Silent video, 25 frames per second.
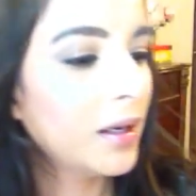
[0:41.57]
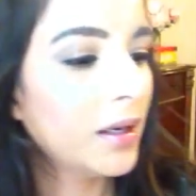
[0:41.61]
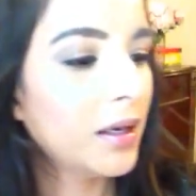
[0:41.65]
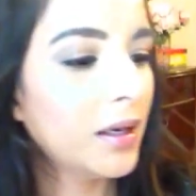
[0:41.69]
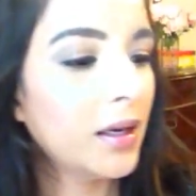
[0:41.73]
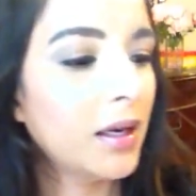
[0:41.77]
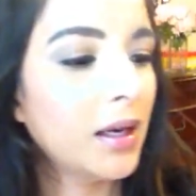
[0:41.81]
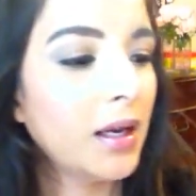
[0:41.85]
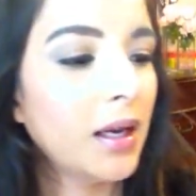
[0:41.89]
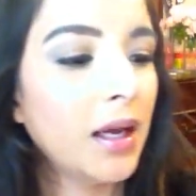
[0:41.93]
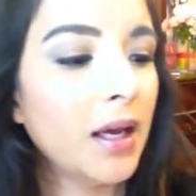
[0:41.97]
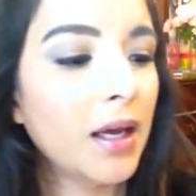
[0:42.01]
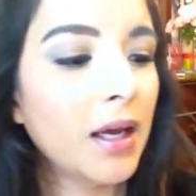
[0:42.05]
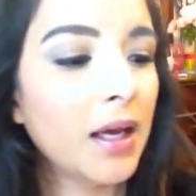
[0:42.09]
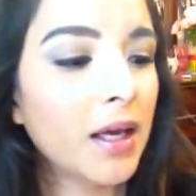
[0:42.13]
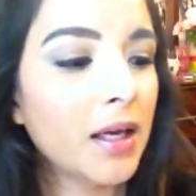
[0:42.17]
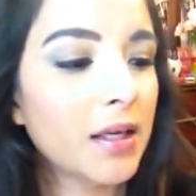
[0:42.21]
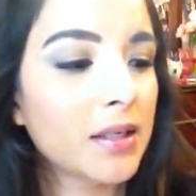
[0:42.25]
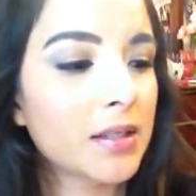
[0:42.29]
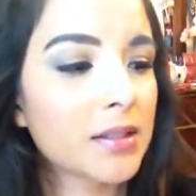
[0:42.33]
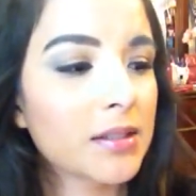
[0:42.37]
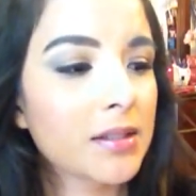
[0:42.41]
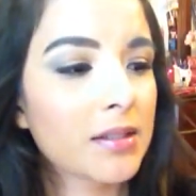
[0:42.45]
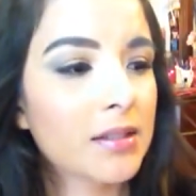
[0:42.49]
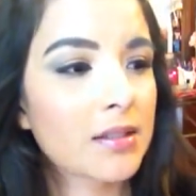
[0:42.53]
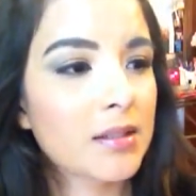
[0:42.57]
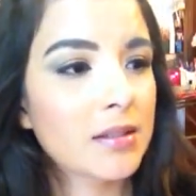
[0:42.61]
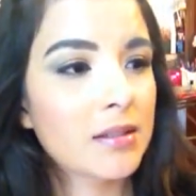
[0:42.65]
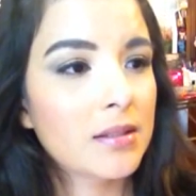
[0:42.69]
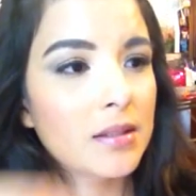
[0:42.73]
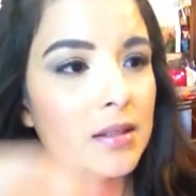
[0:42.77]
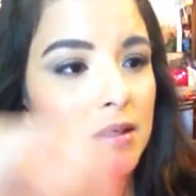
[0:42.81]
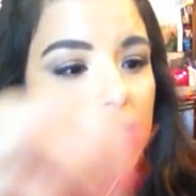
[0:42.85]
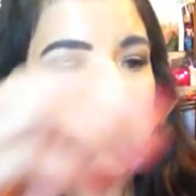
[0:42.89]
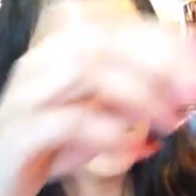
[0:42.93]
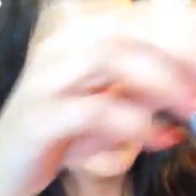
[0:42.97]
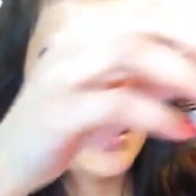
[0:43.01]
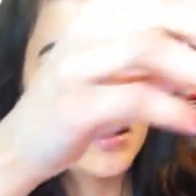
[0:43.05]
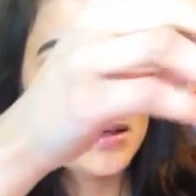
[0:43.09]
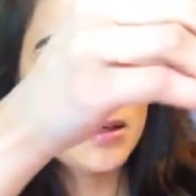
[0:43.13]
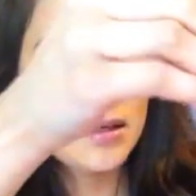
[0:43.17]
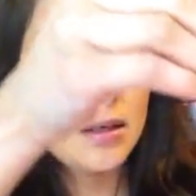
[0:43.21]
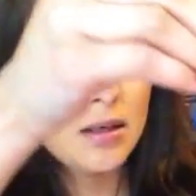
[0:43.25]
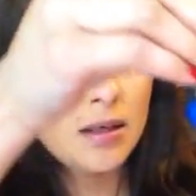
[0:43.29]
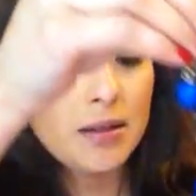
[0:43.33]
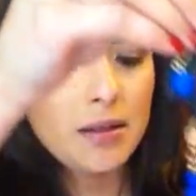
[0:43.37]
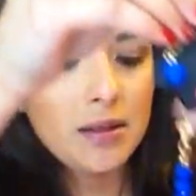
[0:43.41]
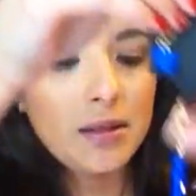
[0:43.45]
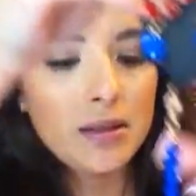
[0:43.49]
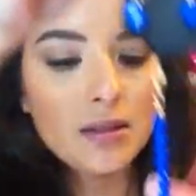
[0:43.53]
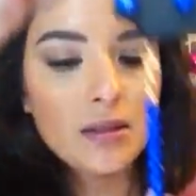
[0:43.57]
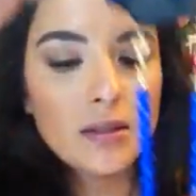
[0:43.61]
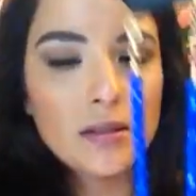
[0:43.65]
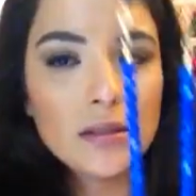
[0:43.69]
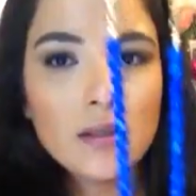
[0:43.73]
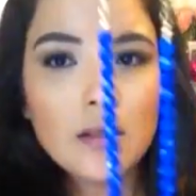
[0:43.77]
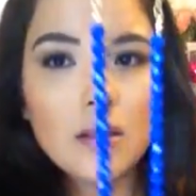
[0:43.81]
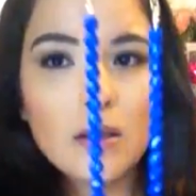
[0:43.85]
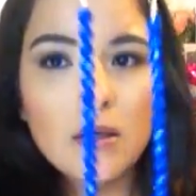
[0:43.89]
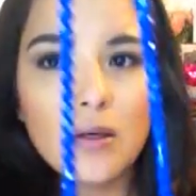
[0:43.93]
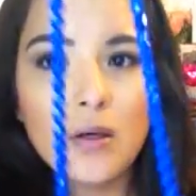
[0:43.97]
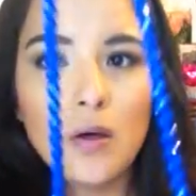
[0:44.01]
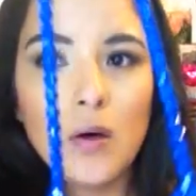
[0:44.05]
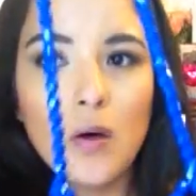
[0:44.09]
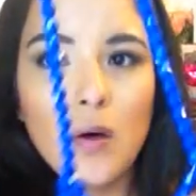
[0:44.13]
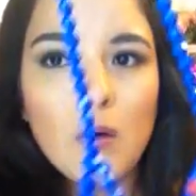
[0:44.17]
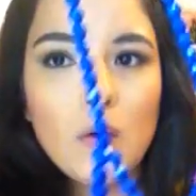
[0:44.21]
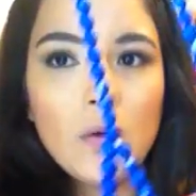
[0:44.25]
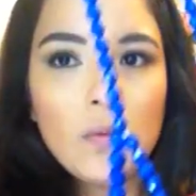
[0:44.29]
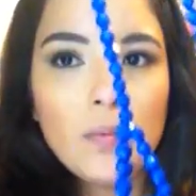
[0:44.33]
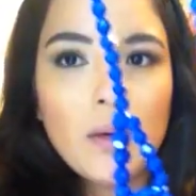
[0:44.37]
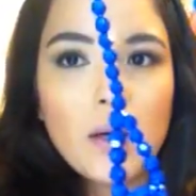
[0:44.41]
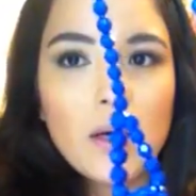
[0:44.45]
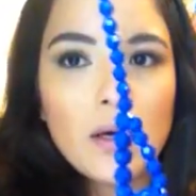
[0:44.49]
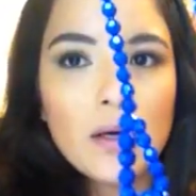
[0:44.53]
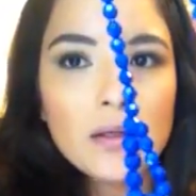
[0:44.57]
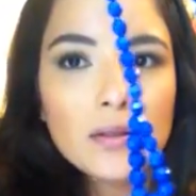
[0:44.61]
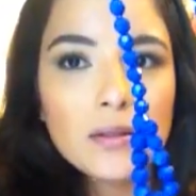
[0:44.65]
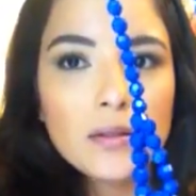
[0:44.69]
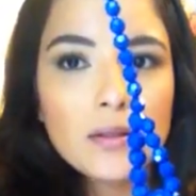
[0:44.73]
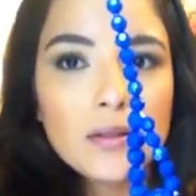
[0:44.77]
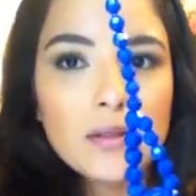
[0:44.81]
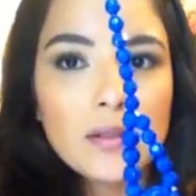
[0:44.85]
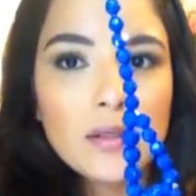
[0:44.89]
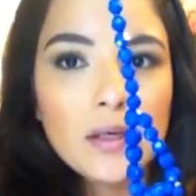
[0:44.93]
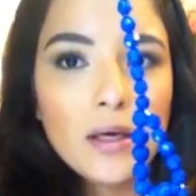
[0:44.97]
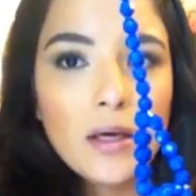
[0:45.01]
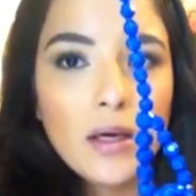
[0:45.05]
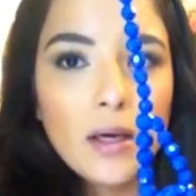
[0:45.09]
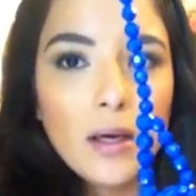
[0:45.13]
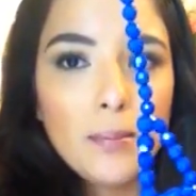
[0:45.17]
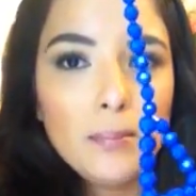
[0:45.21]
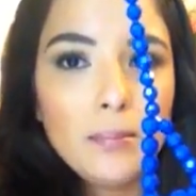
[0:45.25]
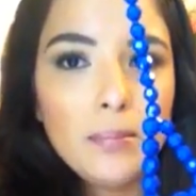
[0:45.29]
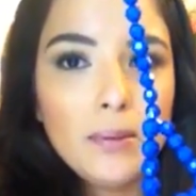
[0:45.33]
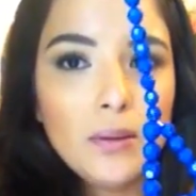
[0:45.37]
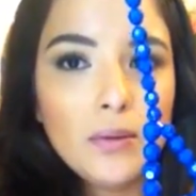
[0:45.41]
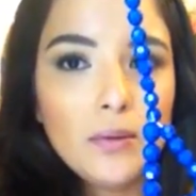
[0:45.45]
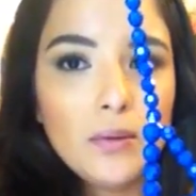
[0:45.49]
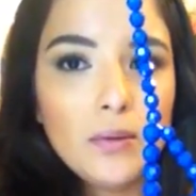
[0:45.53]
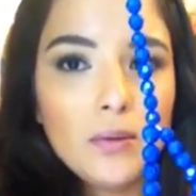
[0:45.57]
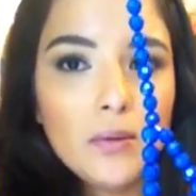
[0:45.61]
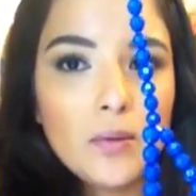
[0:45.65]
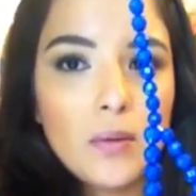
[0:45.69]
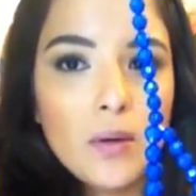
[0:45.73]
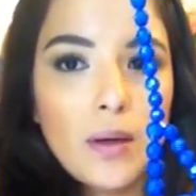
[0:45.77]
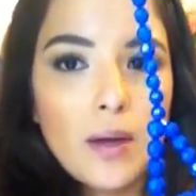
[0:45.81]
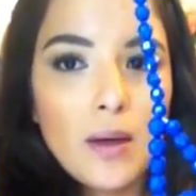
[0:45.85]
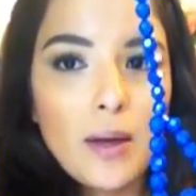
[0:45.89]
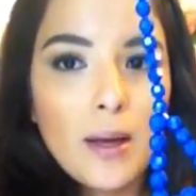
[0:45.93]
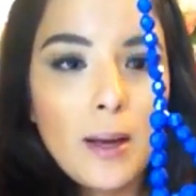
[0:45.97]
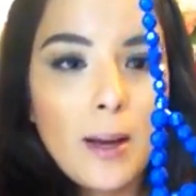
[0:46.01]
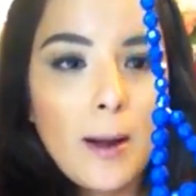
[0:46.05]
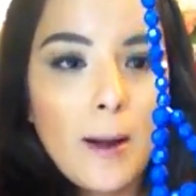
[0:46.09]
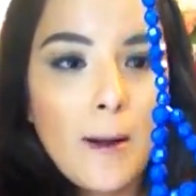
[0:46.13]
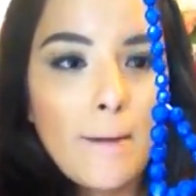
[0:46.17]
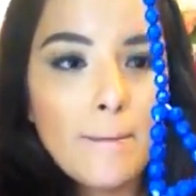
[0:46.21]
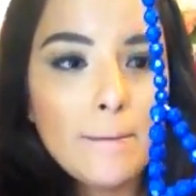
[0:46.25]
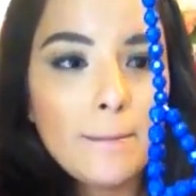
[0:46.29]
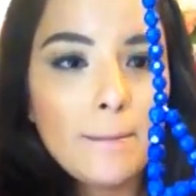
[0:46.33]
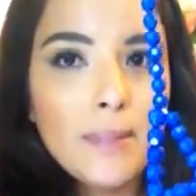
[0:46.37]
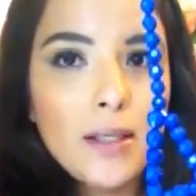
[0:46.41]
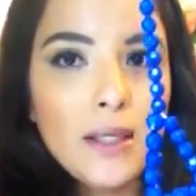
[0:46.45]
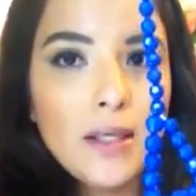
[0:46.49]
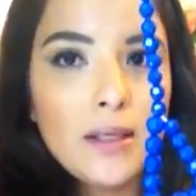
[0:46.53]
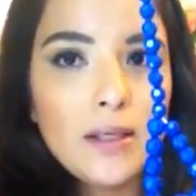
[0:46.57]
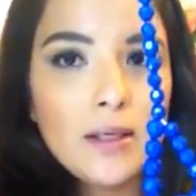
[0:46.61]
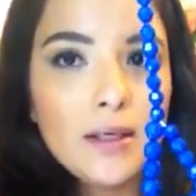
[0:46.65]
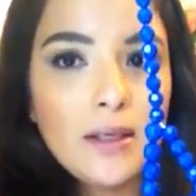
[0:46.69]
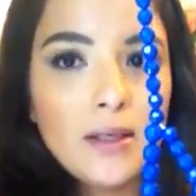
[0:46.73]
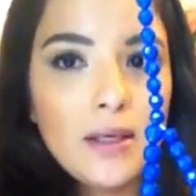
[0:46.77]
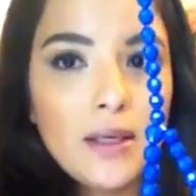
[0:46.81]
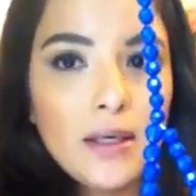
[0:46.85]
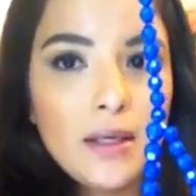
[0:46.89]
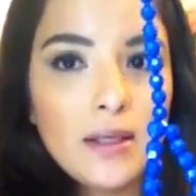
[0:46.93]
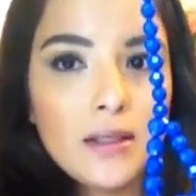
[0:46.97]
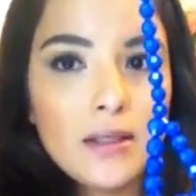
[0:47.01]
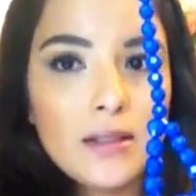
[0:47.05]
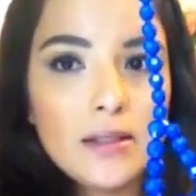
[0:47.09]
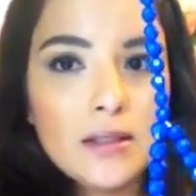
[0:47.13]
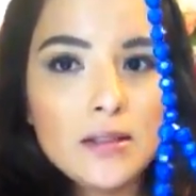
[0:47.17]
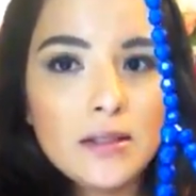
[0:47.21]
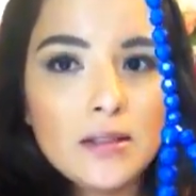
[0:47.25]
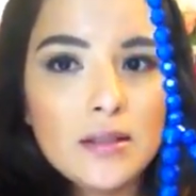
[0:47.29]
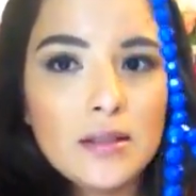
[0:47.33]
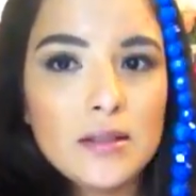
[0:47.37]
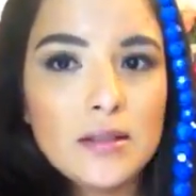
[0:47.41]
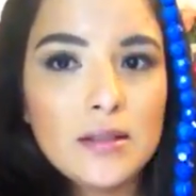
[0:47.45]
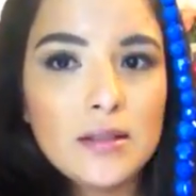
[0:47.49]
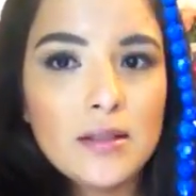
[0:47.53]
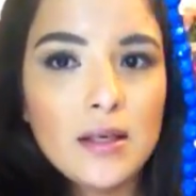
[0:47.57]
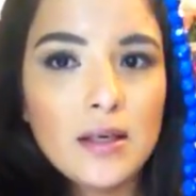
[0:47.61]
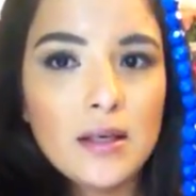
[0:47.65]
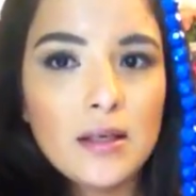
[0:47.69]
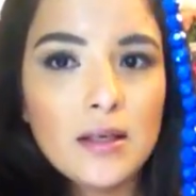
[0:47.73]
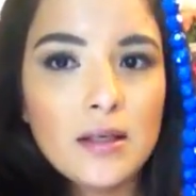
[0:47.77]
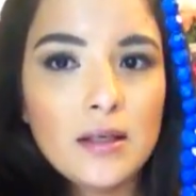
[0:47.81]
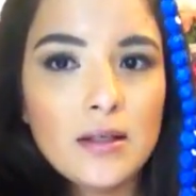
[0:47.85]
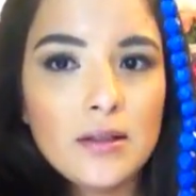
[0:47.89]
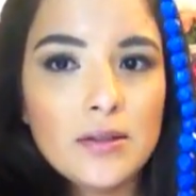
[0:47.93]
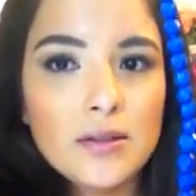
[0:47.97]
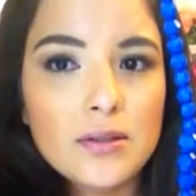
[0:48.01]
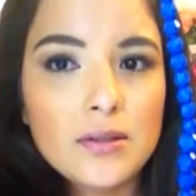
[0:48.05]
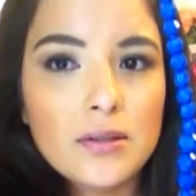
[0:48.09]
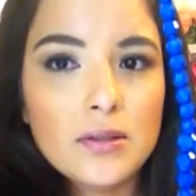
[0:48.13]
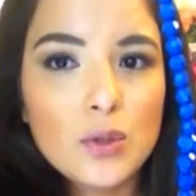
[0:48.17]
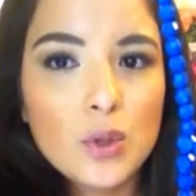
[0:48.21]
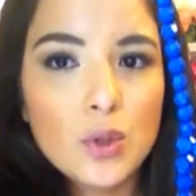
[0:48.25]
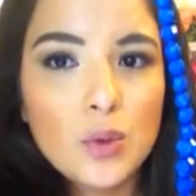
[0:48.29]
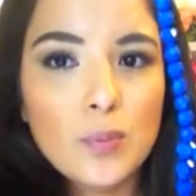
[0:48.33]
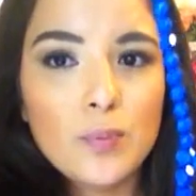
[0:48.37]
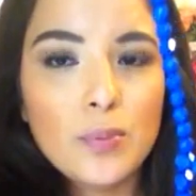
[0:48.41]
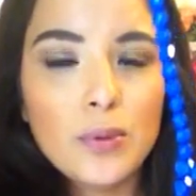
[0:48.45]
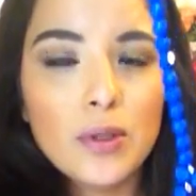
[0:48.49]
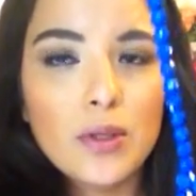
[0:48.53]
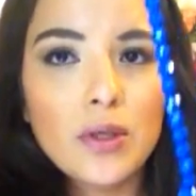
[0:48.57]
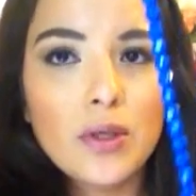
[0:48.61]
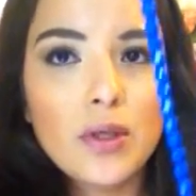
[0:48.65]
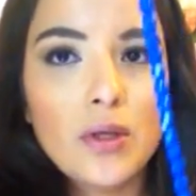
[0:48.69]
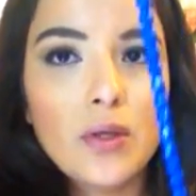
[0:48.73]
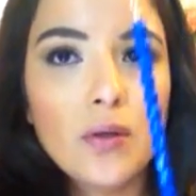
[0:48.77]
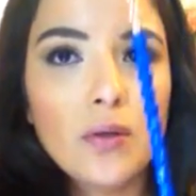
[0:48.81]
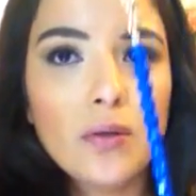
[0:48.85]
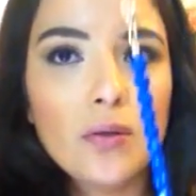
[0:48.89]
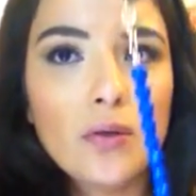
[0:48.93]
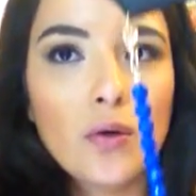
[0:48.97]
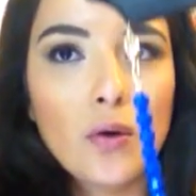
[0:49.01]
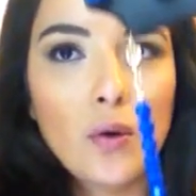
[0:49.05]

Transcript: Next, I got this cobalt blue beaded necklace. Isn't that color super cute?